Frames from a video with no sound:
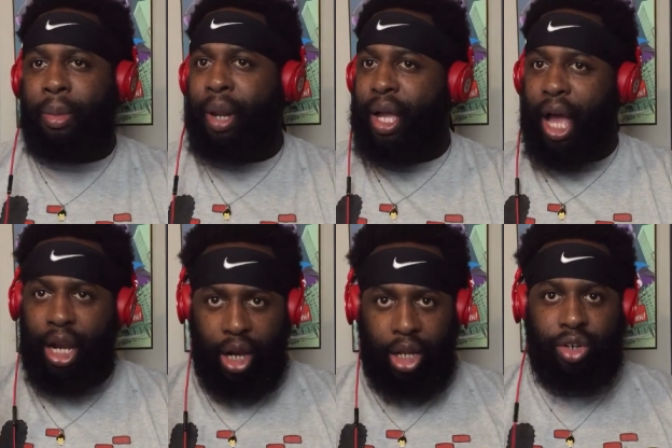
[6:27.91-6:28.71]
I'm like,
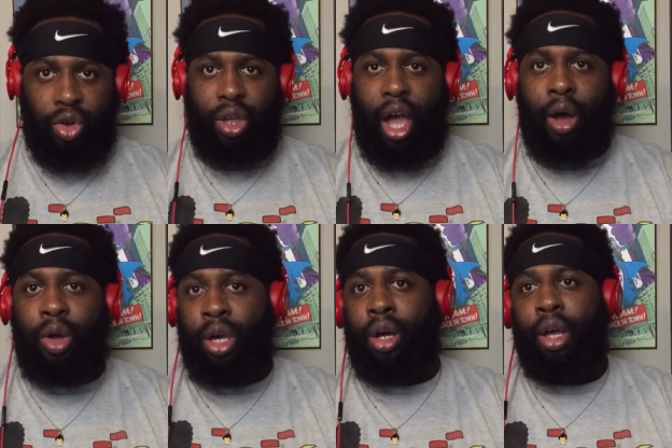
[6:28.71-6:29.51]
I know
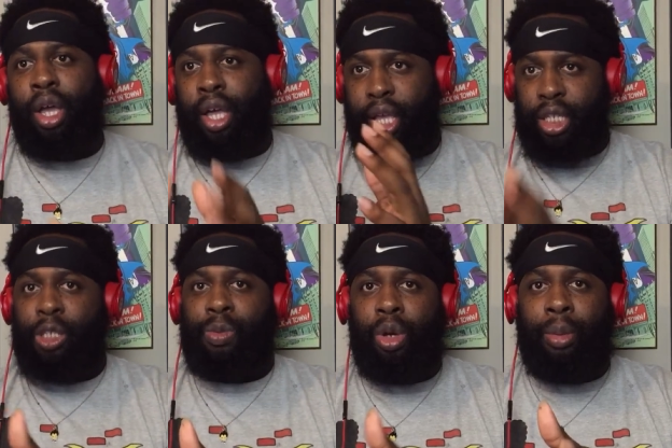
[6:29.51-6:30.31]
y'all here, and
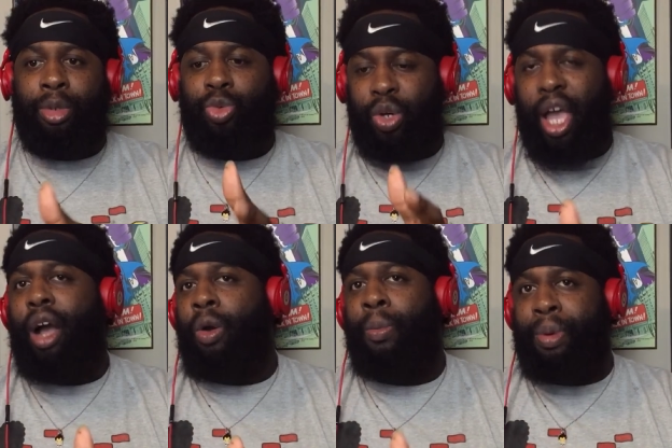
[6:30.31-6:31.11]
this is where
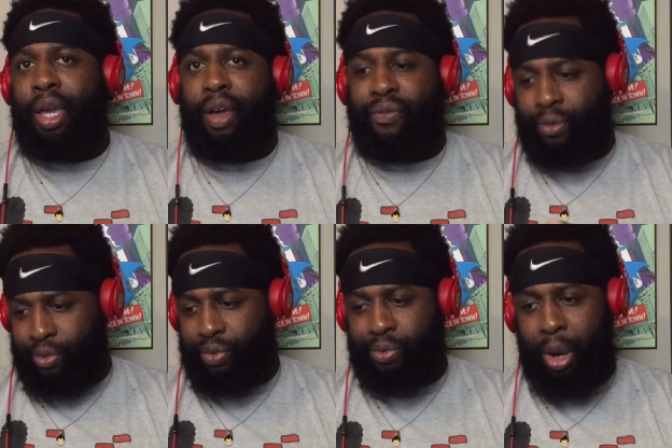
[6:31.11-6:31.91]
y'all gonna be at
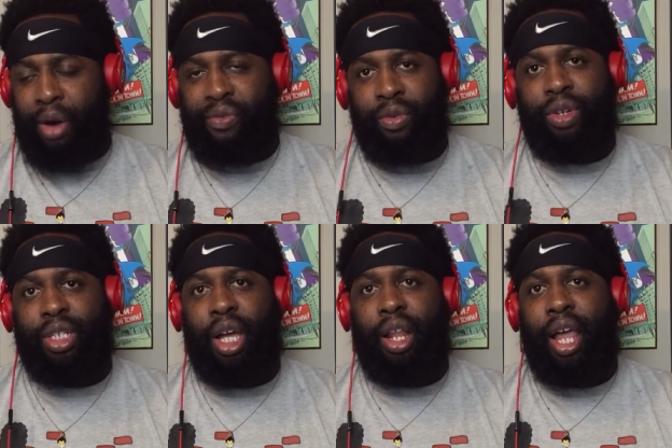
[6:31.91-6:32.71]
from probably for the rest
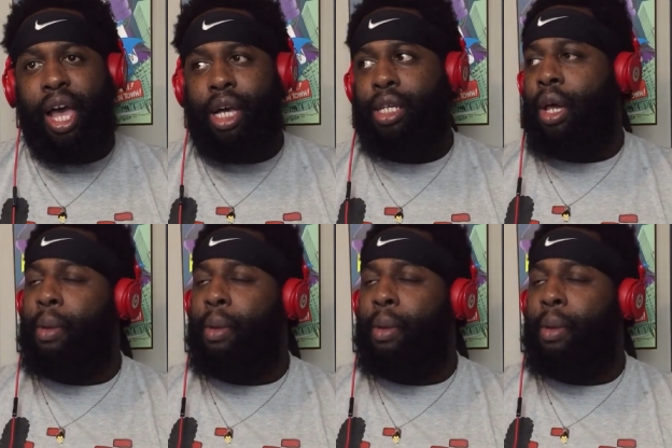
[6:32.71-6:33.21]
of y'all life.